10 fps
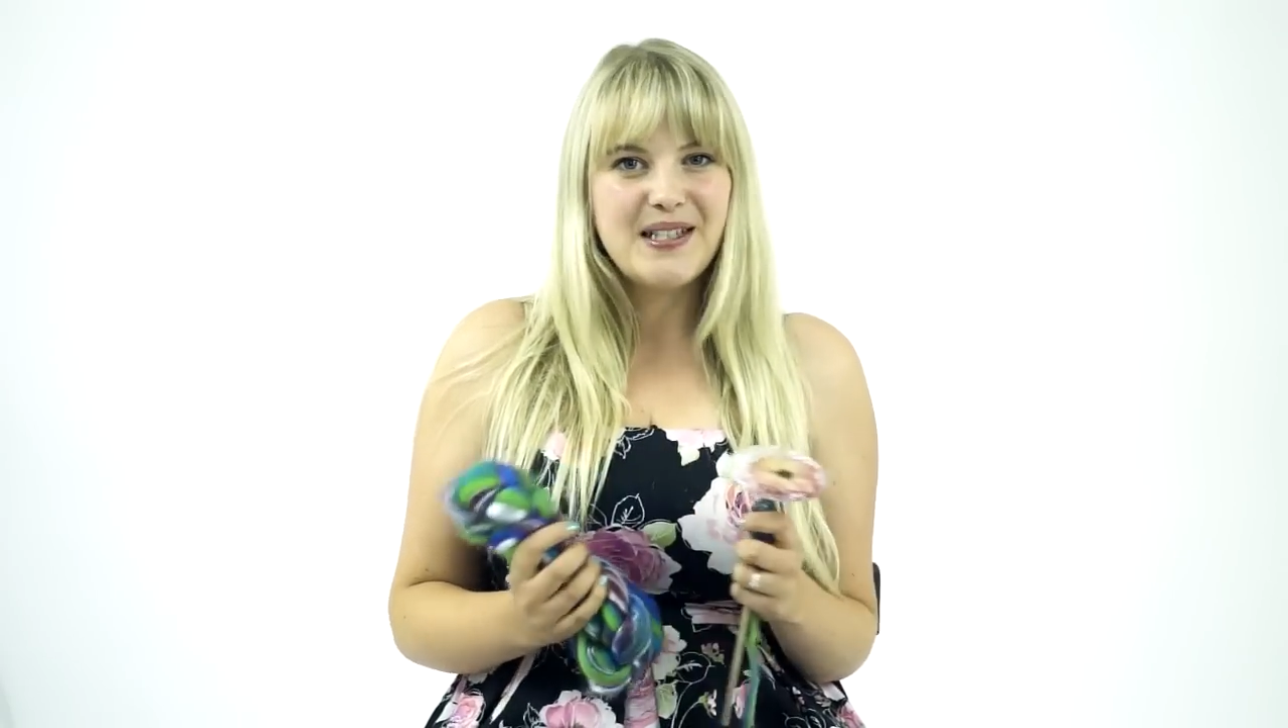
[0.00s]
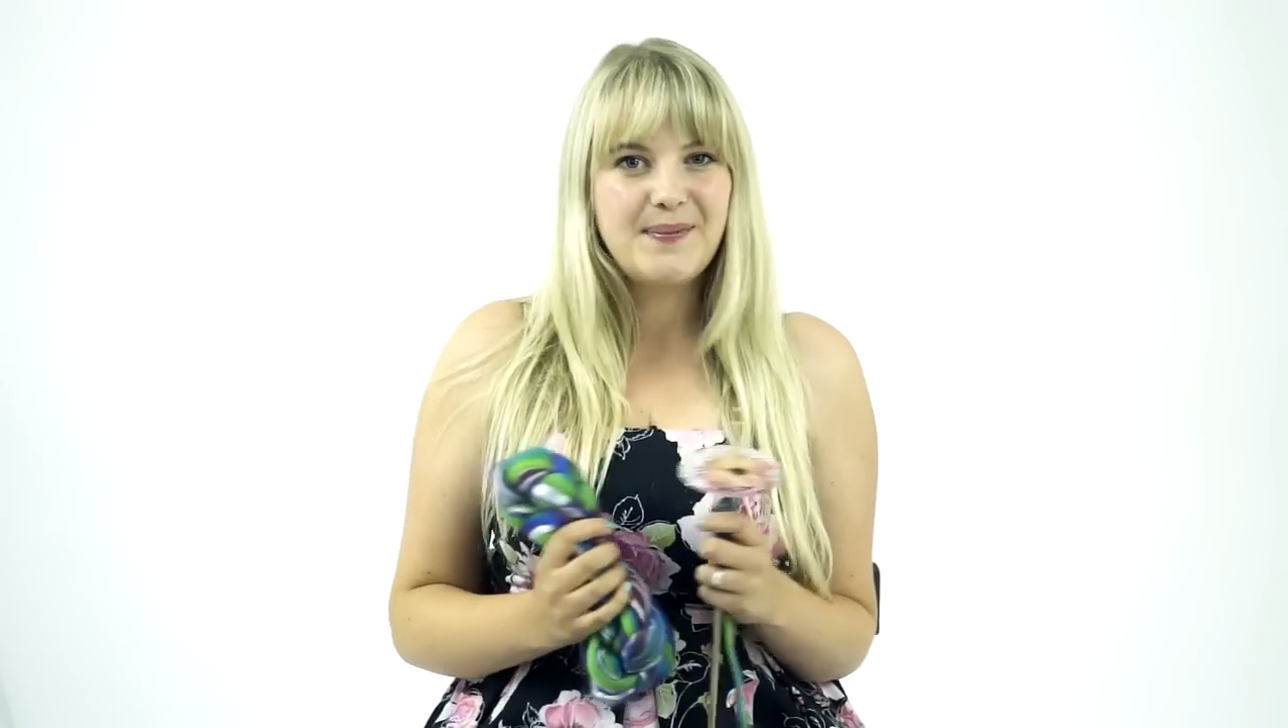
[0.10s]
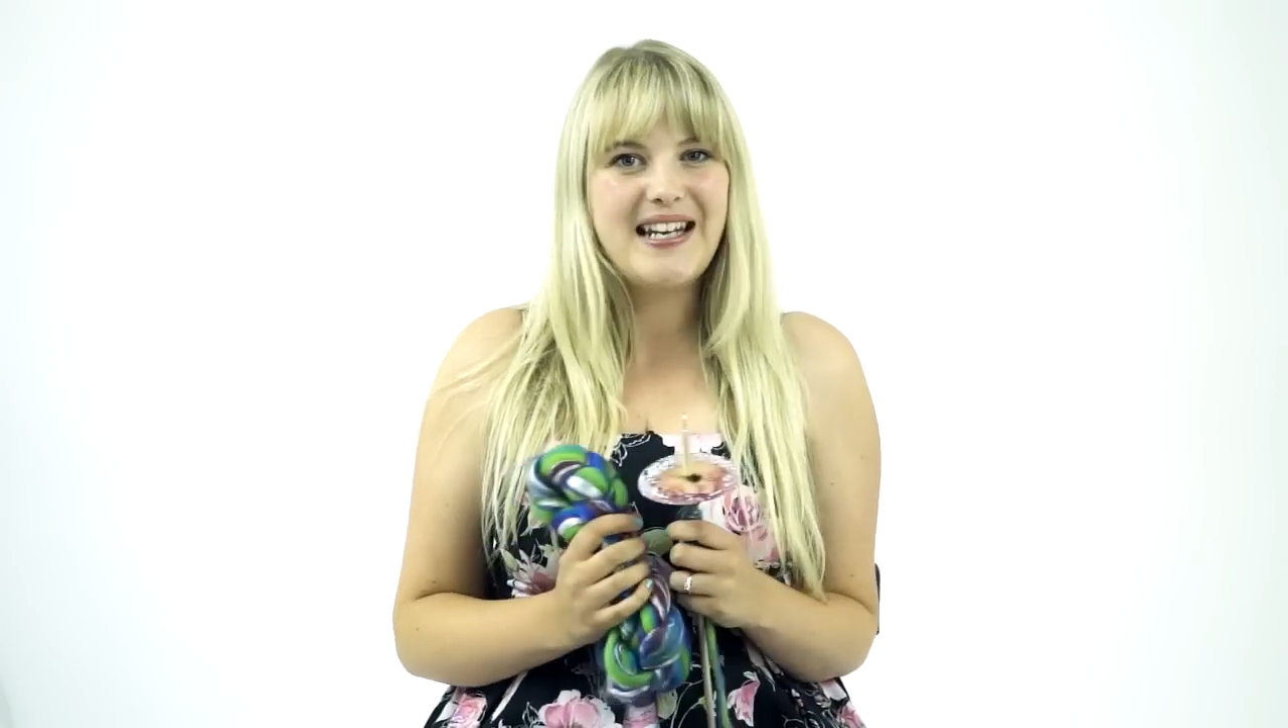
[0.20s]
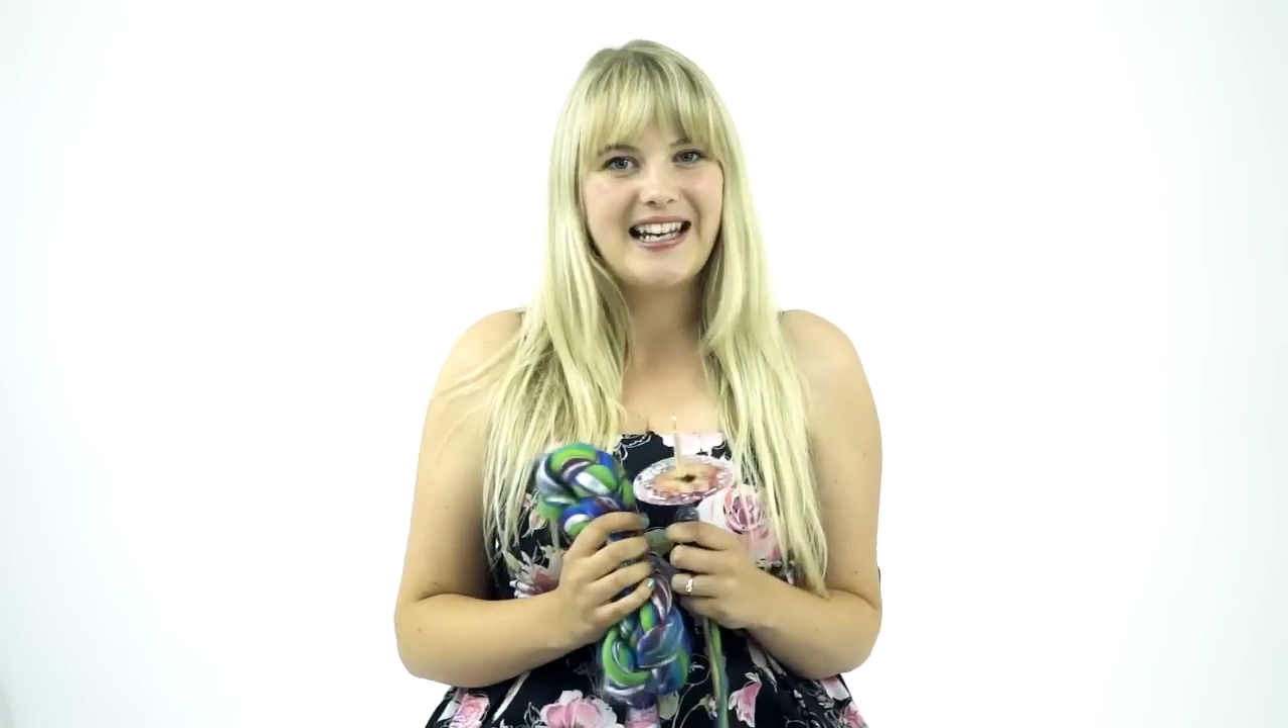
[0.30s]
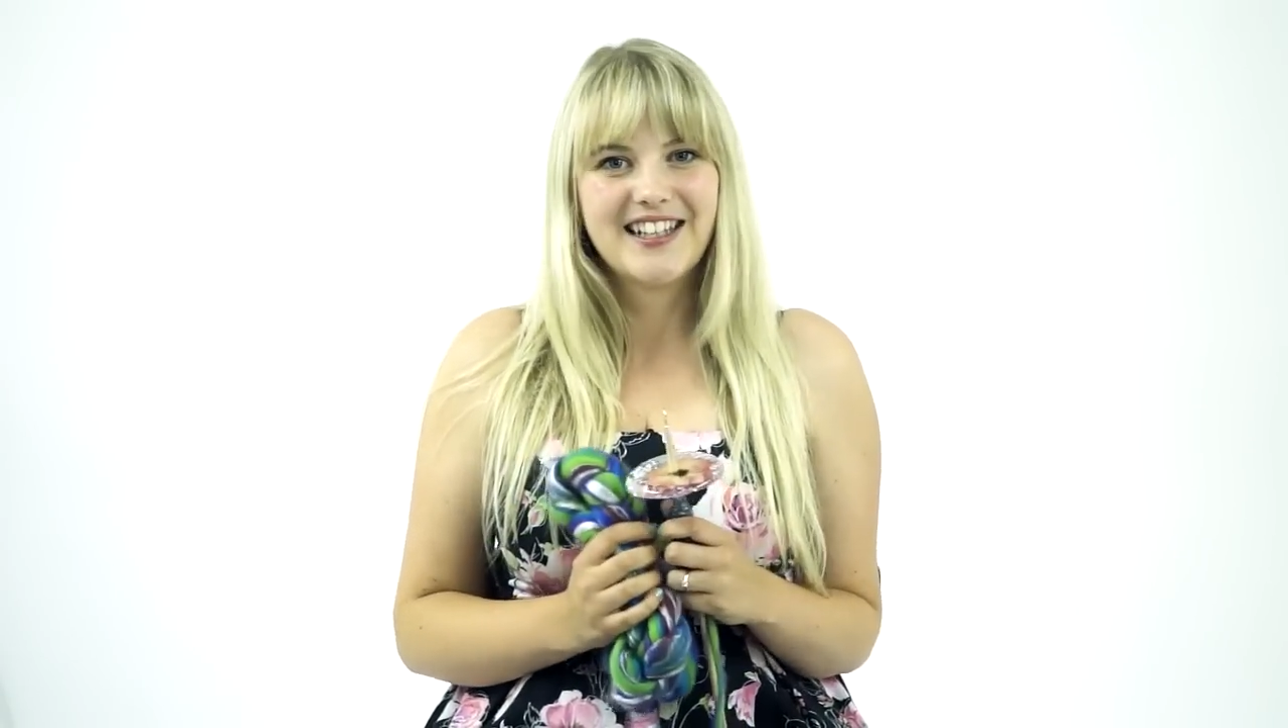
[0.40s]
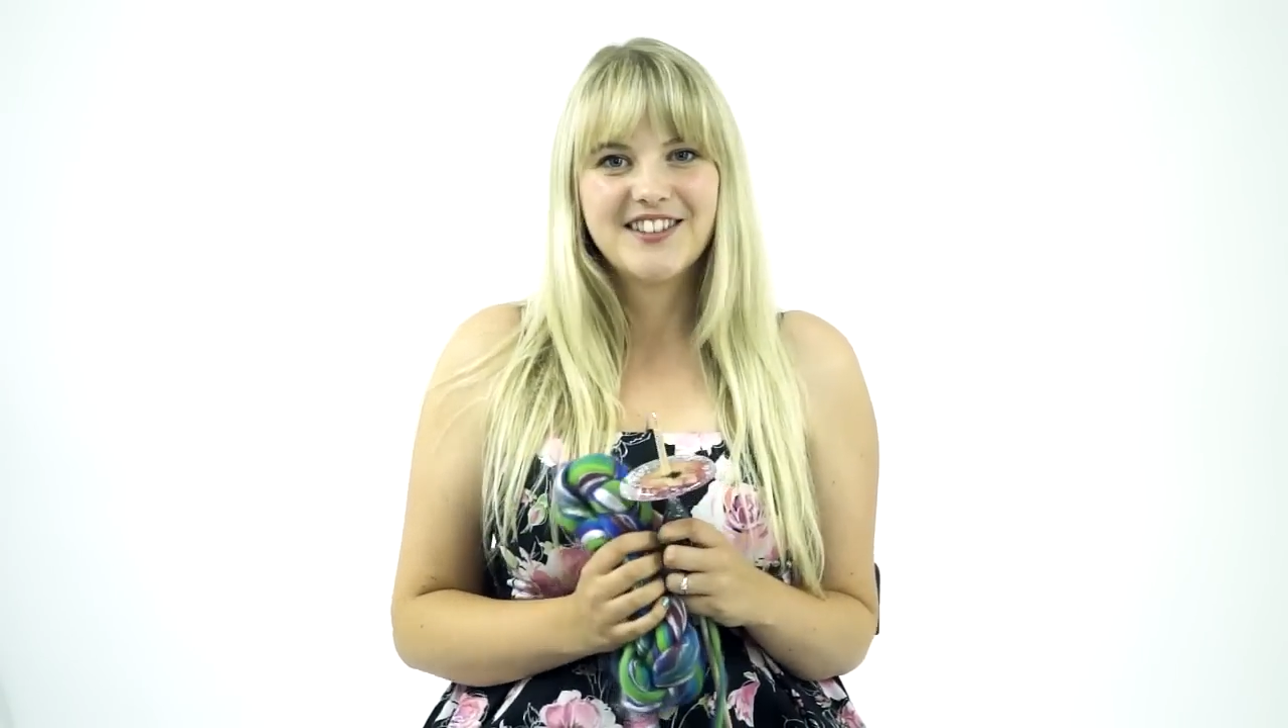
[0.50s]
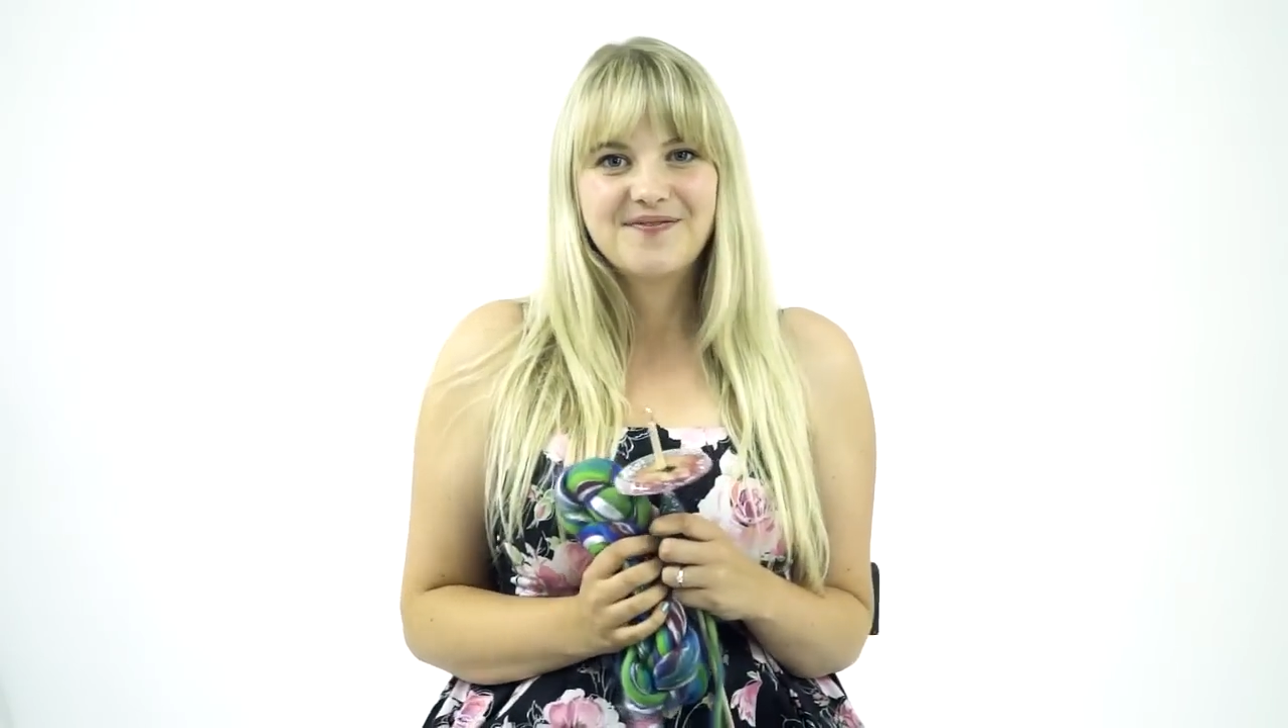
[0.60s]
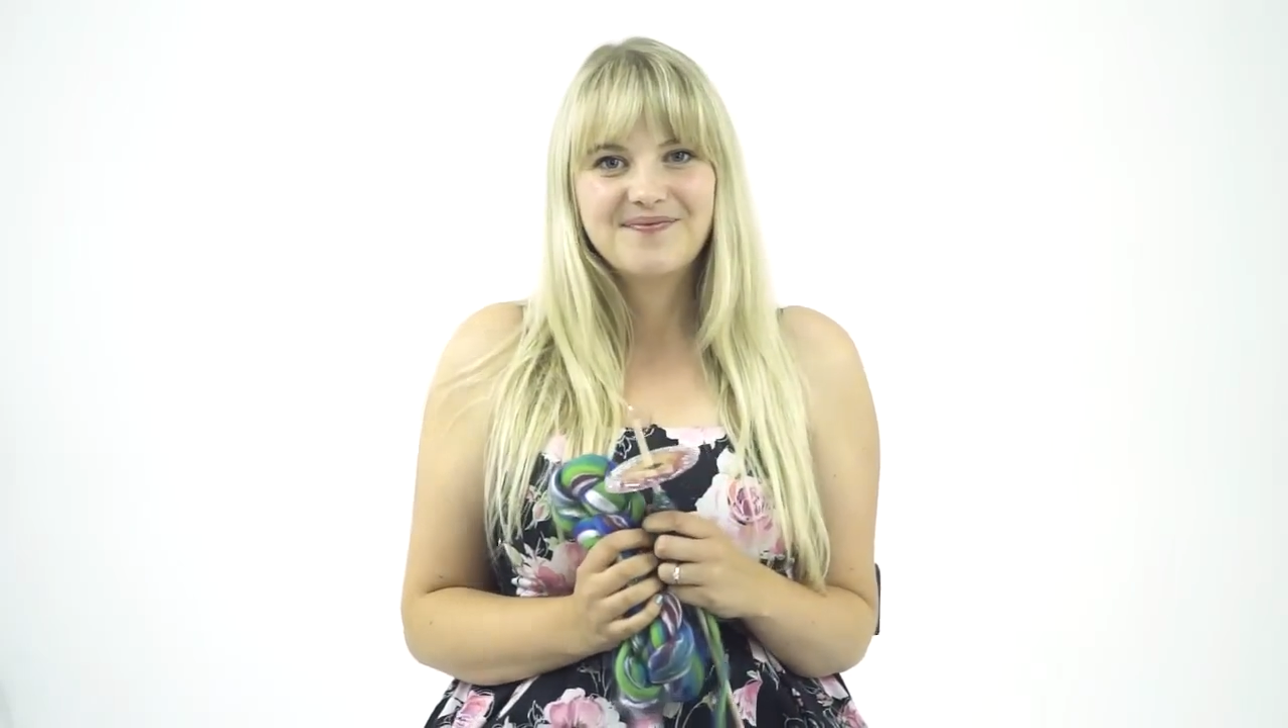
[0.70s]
spinning!